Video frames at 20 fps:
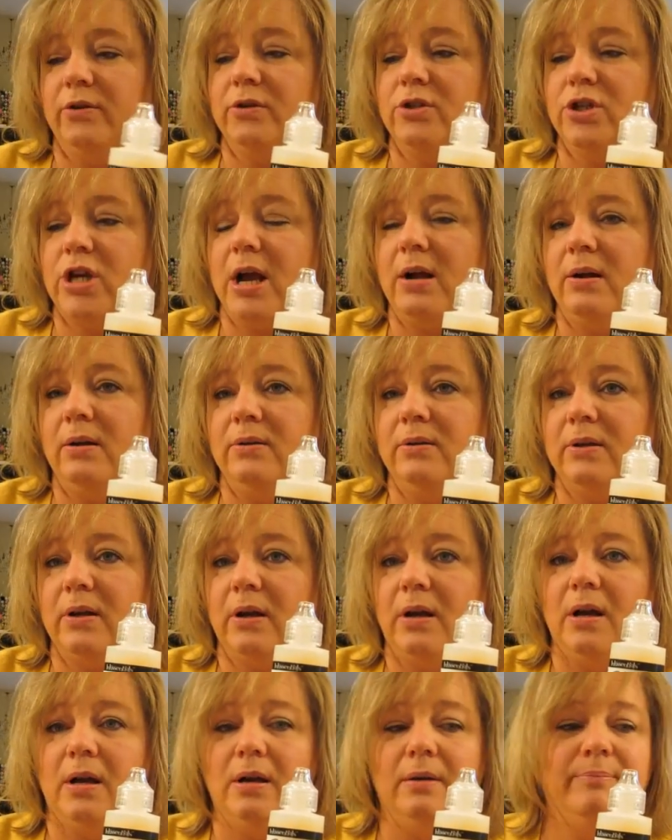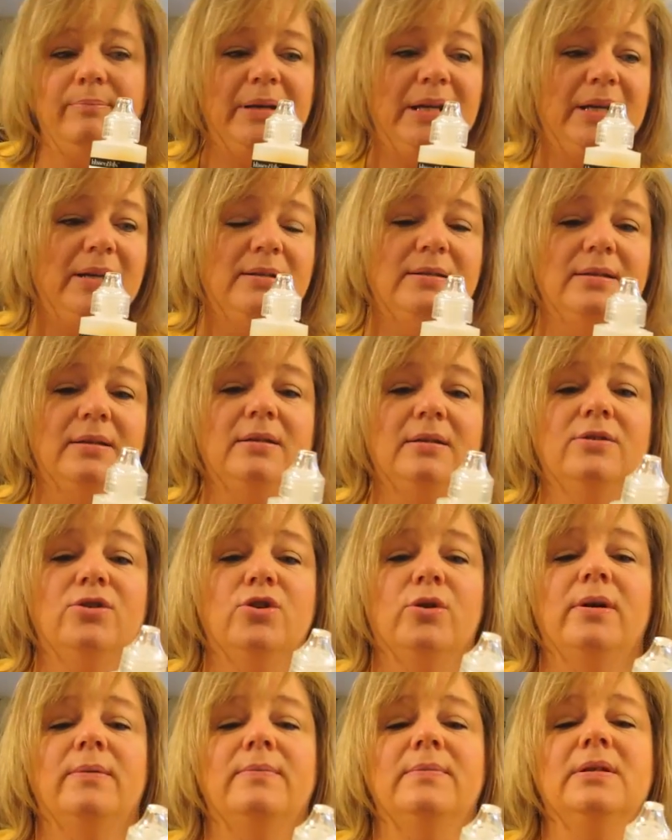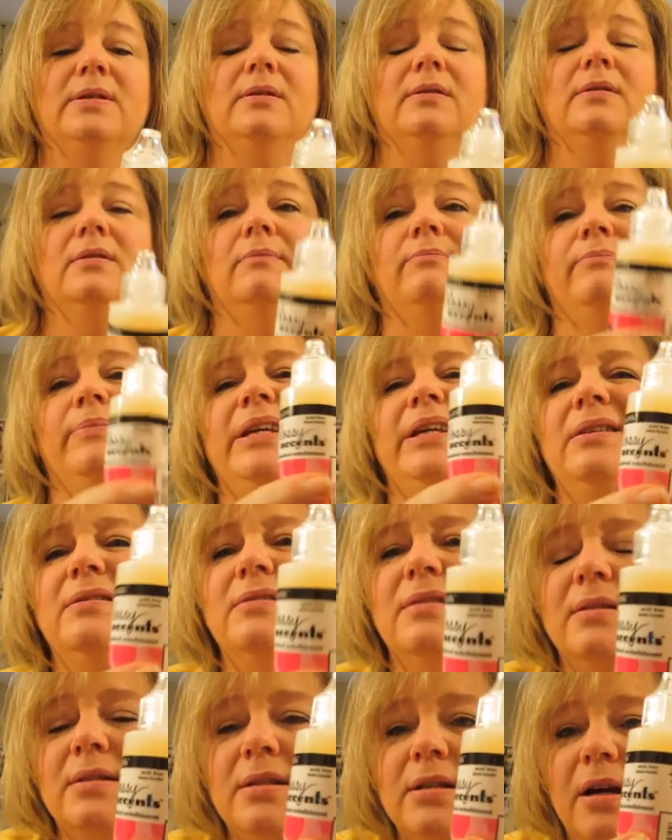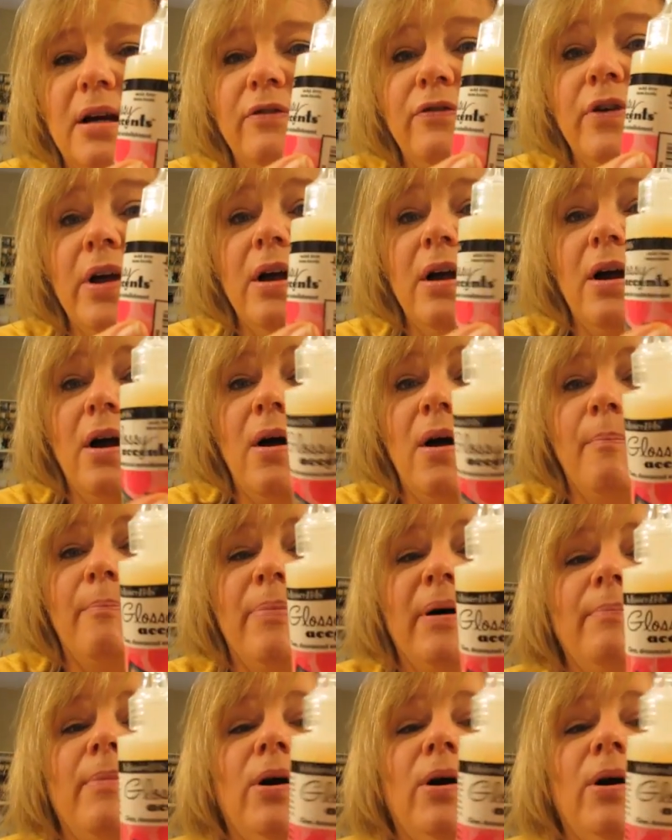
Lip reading: gel beads and trims, beads and stuff. But